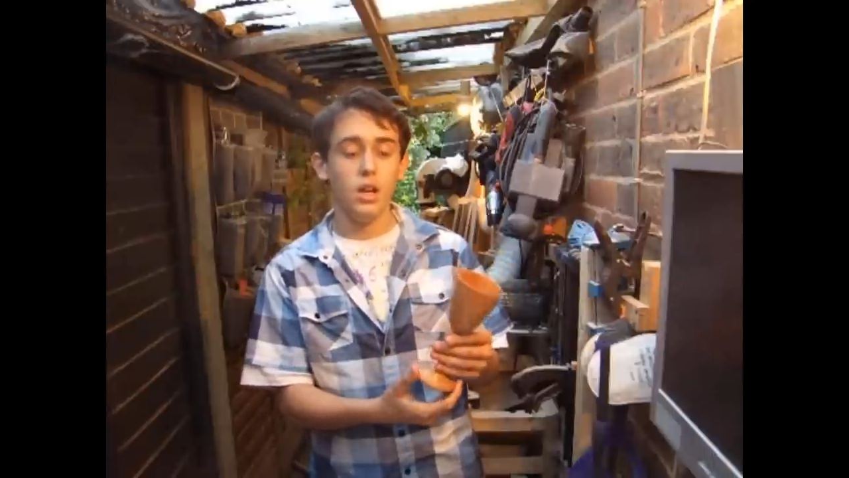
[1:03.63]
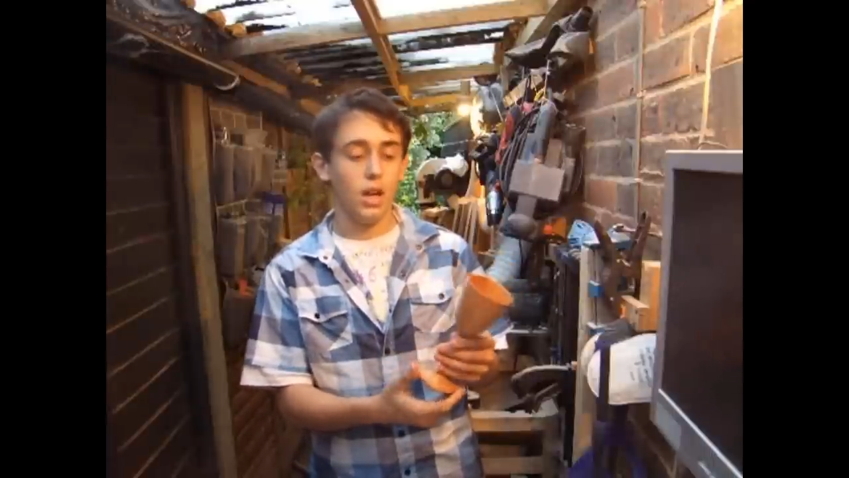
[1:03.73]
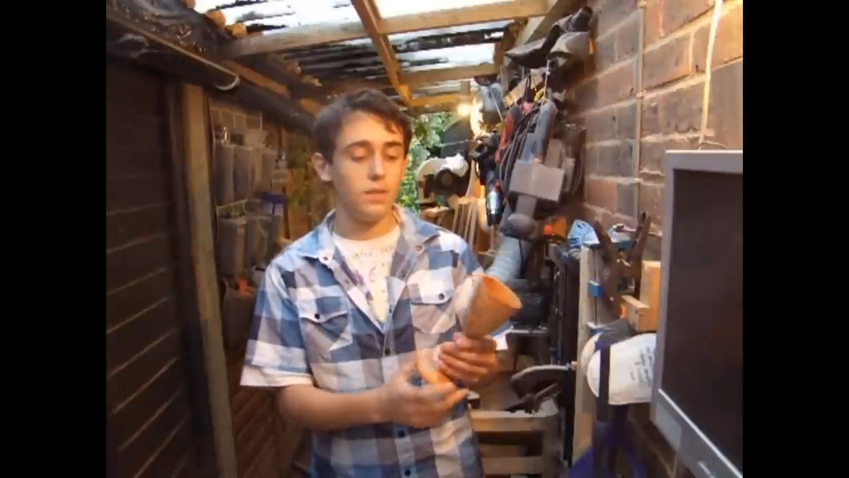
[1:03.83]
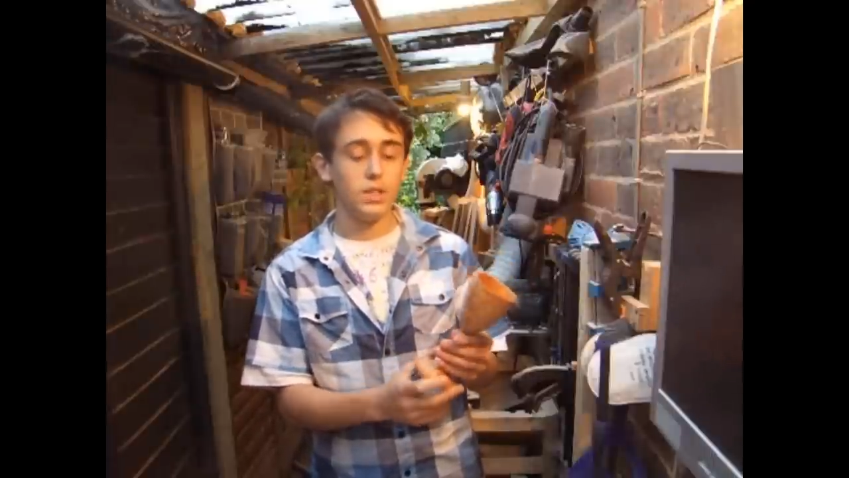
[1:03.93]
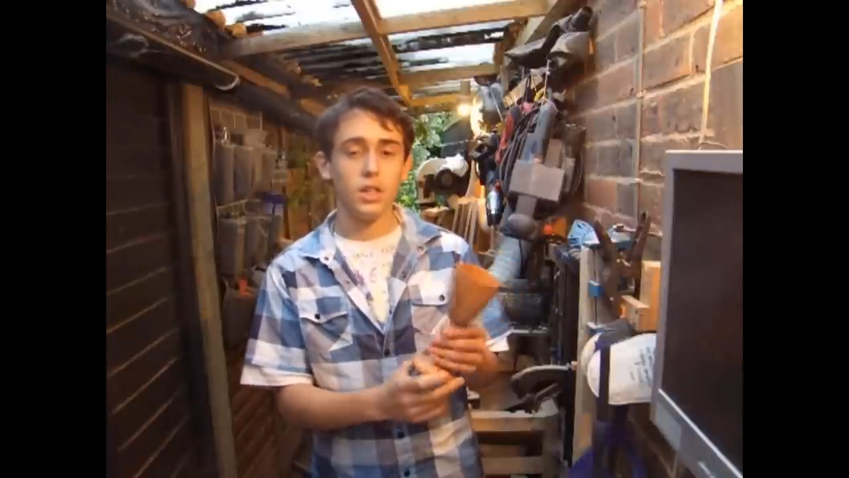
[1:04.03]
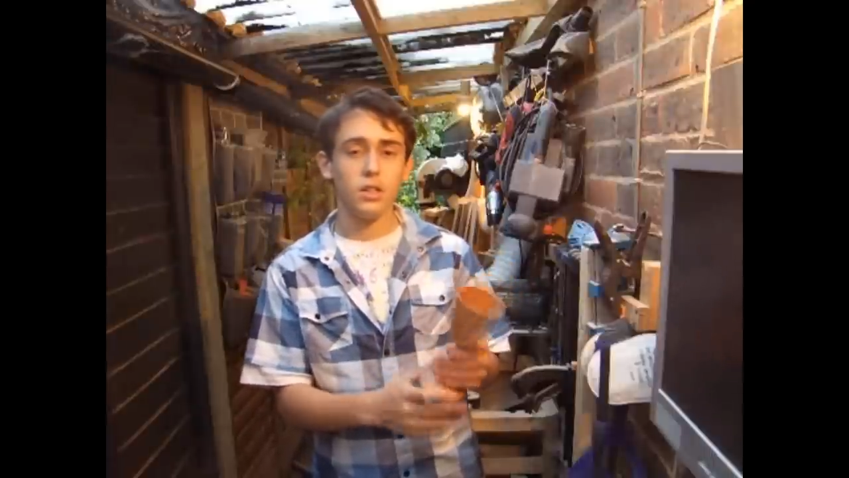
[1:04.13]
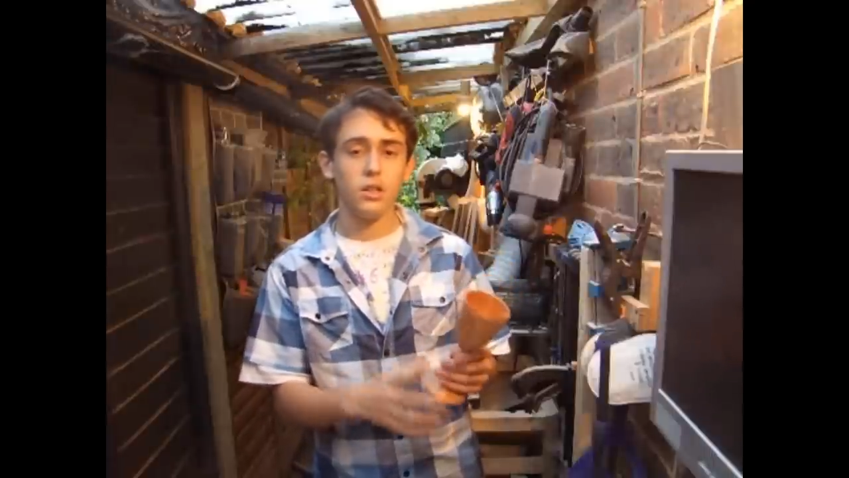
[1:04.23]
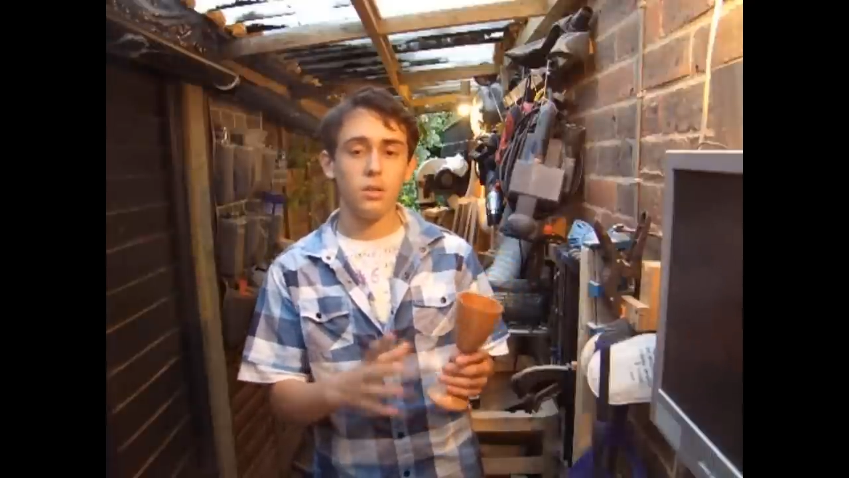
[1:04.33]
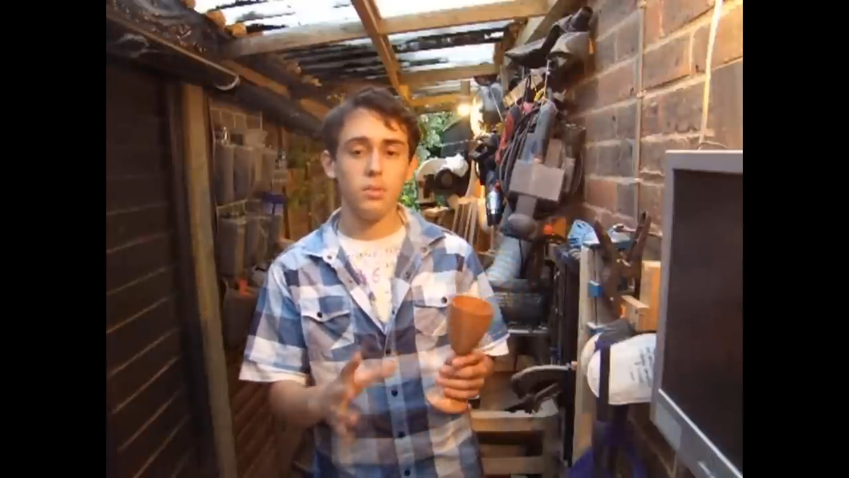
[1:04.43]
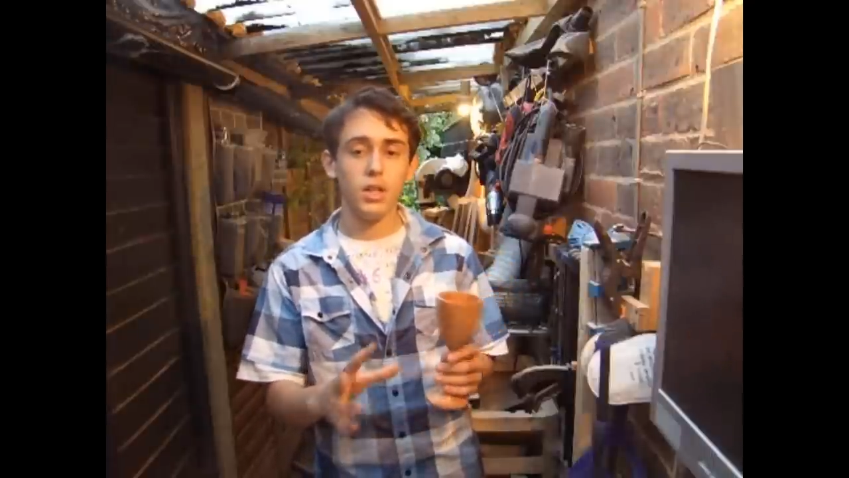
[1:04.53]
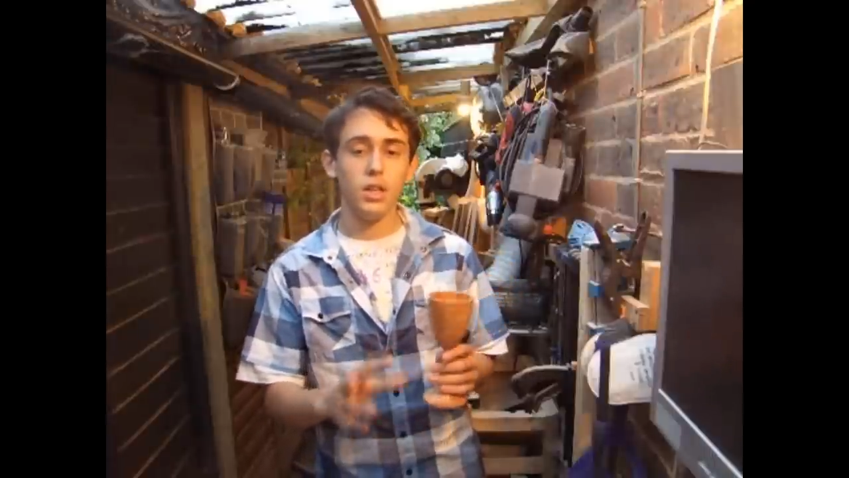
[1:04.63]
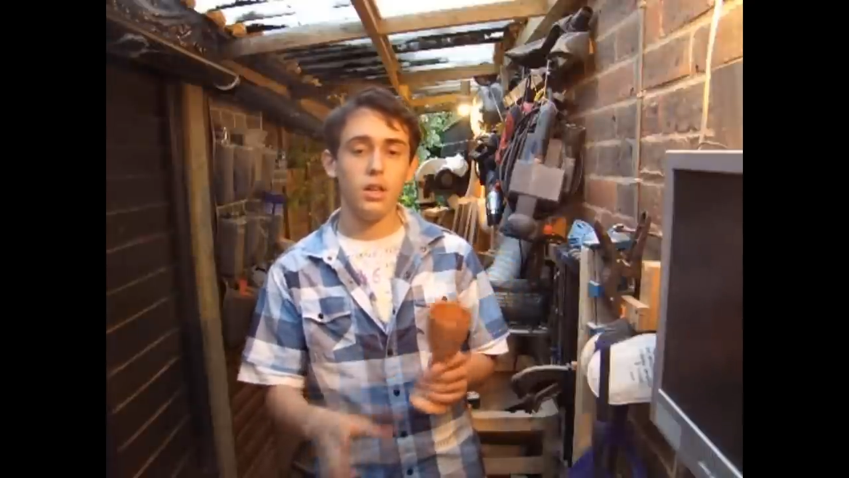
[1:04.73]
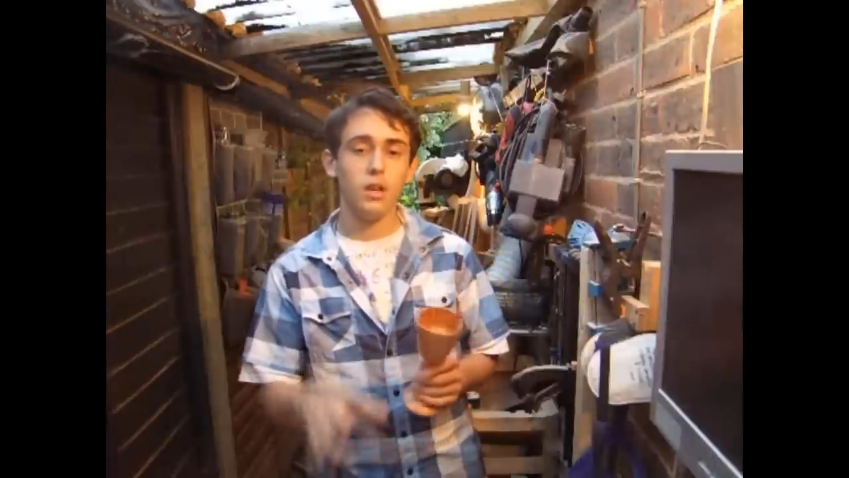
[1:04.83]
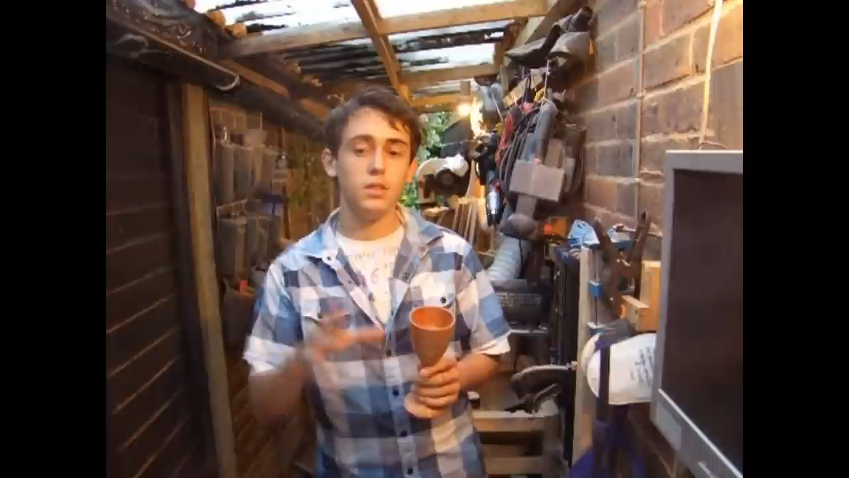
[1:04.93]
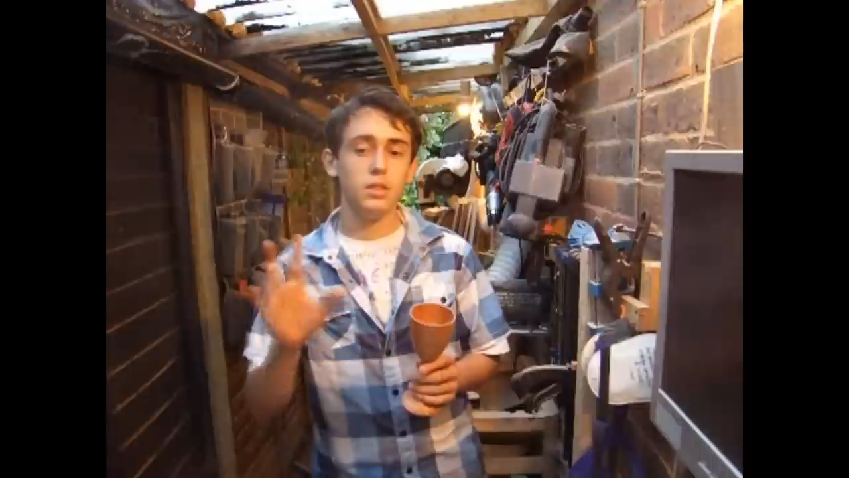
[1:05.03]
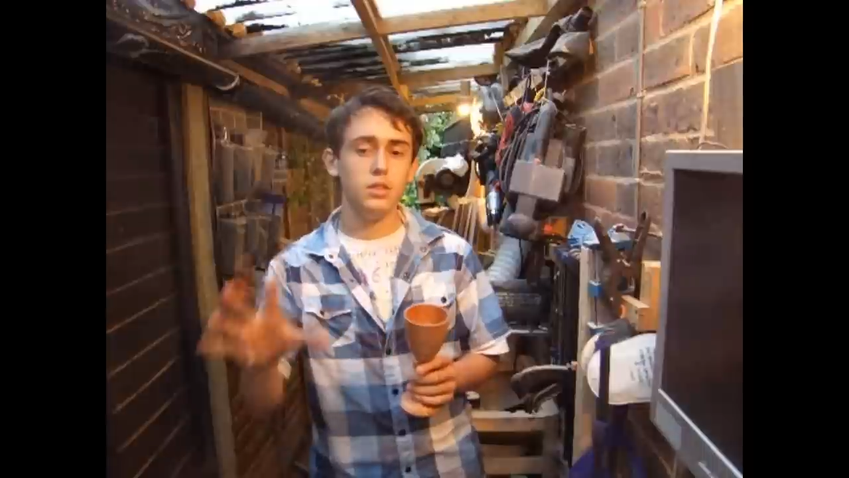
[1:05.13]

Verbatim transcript: I haven't done a goblet, I